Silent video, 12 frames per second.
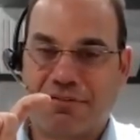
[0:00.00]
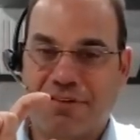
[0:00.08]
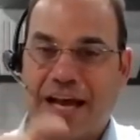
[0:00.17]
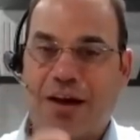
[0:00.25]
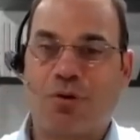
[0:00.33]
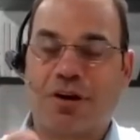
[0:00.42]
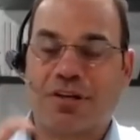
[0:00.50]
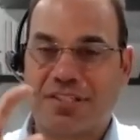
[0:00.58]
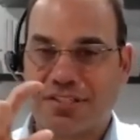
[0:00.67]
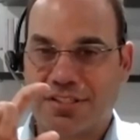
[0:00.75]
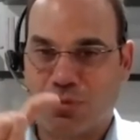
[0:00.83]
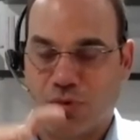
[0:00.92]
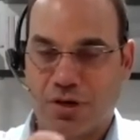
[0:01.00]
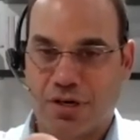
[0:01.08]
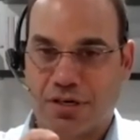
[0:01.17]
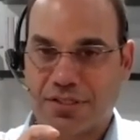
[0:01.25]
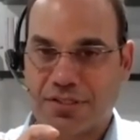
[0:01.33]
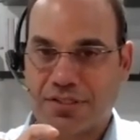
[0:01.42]
of how our system
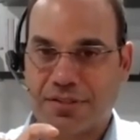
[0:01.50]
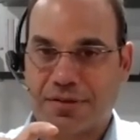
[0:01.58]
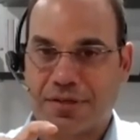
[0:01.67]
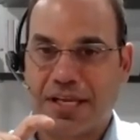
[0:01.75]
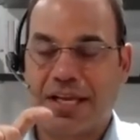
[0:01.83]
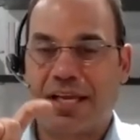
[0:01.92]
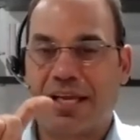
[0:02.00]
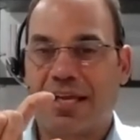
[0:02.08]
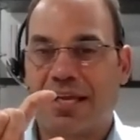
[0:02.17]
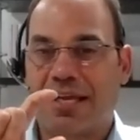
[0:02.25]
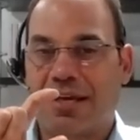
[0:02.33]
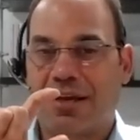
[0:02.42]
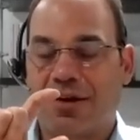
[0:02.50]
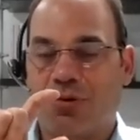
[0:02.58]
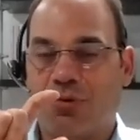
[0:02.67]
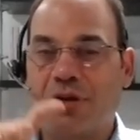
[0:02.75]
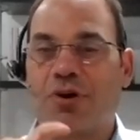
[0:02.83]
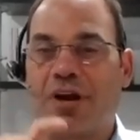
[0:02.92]
works,
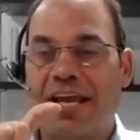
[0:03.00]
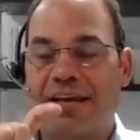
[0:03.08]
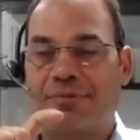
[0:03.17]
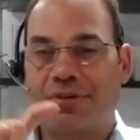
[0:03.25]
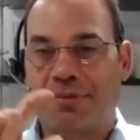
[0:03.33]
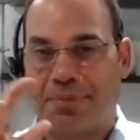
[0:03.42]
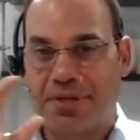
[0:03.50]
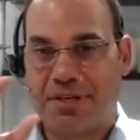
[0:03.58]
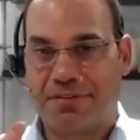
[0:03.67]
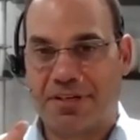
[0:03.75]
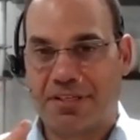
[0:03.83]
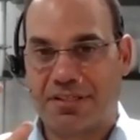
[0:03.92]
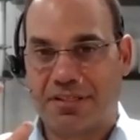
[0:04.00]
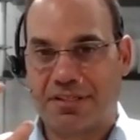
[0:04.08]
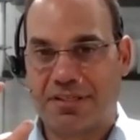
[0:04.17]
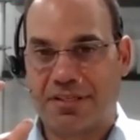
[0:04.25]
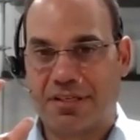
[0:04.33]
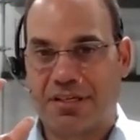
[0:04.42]
we were able to pivot
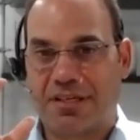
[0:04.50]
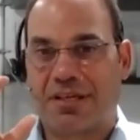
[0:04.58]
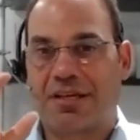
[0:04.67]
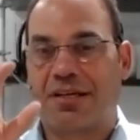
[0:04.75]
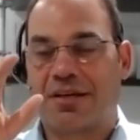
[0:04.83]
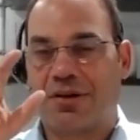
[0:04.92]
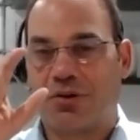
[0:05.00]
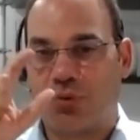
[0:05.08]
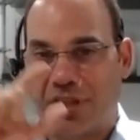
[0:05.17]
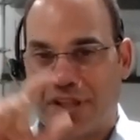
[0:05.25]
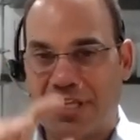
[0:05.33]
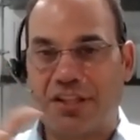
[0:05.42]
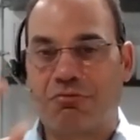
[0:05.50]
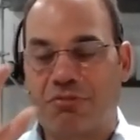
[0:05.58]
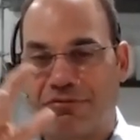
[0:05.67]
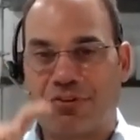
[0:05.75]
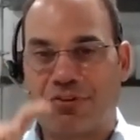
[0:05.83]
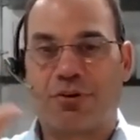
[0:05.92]
within the
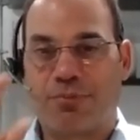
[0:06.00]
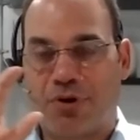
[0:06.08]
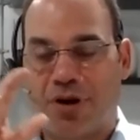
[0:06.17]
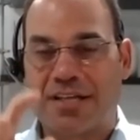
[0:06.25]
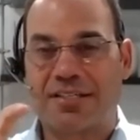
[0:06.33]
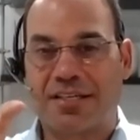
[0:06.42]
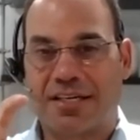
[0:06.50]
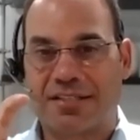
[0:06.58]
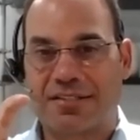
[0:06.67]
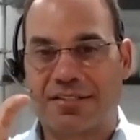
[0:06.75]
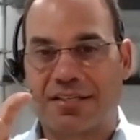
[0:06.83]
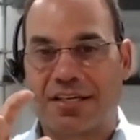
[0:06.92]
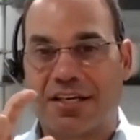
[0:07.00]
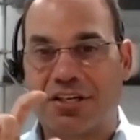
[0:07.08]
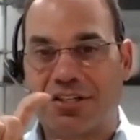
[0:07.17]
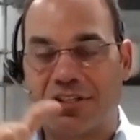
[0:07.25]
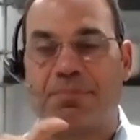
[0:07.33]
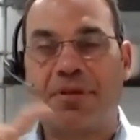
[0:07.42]
referral process
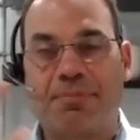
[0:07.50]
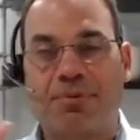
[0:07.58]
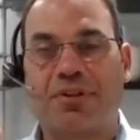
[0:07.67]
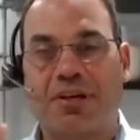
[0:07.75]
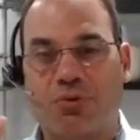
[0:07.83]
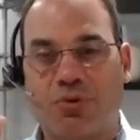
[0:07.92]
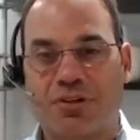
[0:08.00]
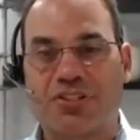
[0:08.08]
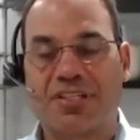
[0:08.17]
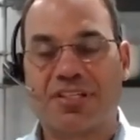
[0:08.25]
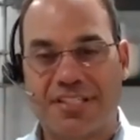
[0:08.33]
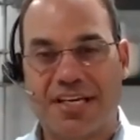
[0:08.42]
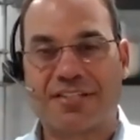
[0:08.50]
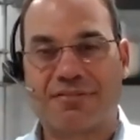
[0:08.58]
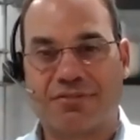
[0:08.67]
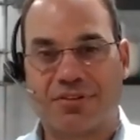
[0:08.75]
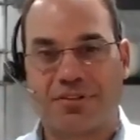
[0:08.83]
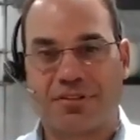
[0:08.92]
to people that were
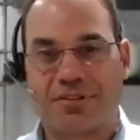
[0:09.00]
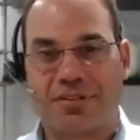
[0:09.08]
successful.